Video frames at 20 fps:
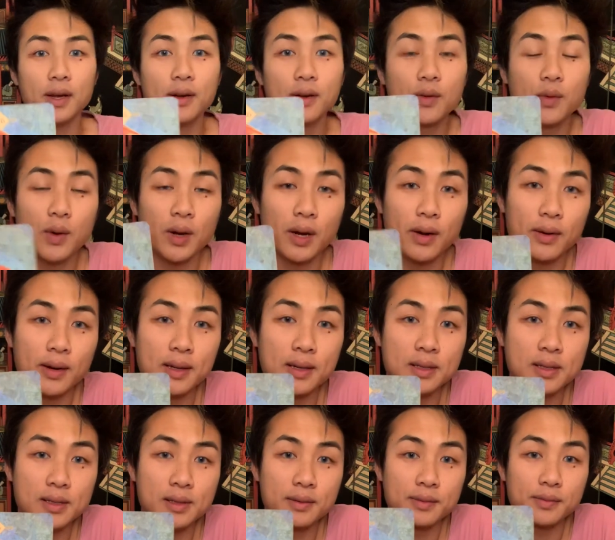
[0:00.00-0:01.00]

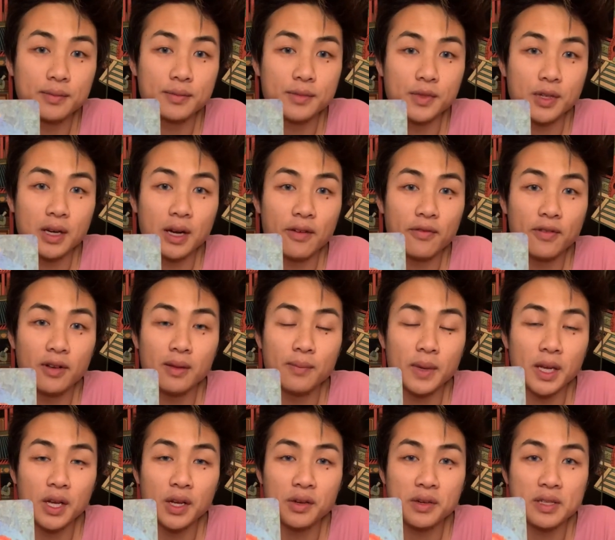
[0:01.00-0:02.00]
Aquarius. You got
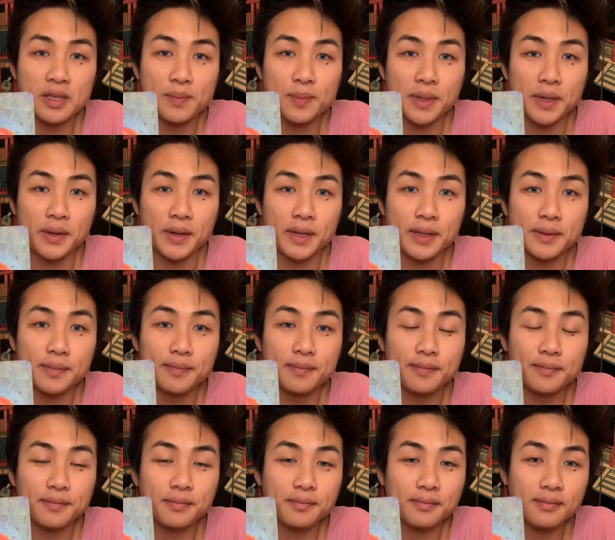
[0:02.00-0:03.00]
Flamingo Spirit.
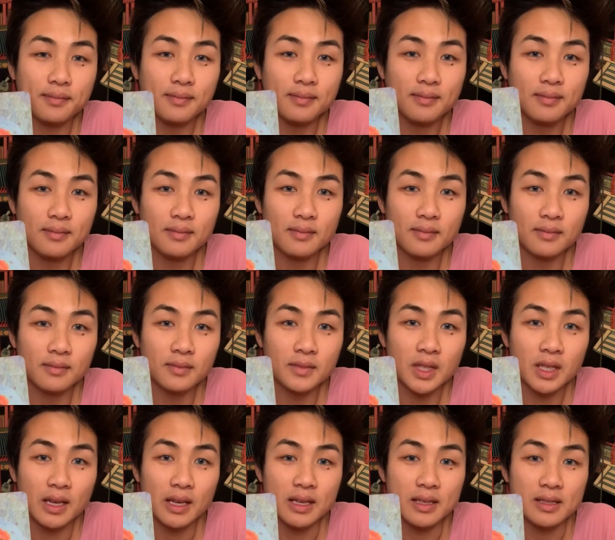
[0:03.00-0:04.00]

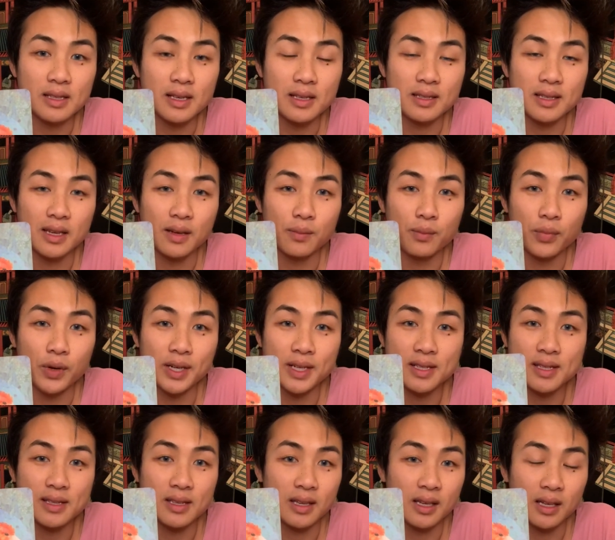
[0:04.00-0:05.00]
It says,
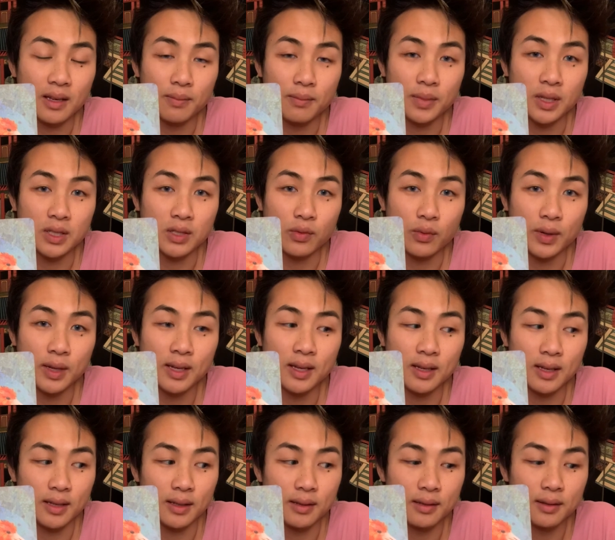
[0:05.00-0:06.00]
embrace the
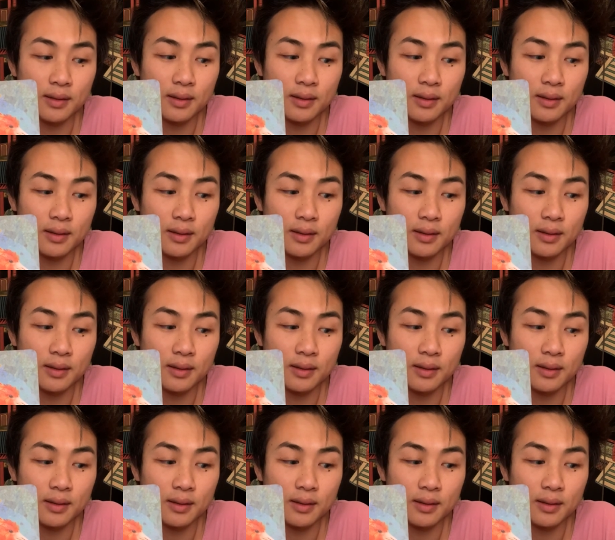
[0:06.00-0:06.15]
in-between.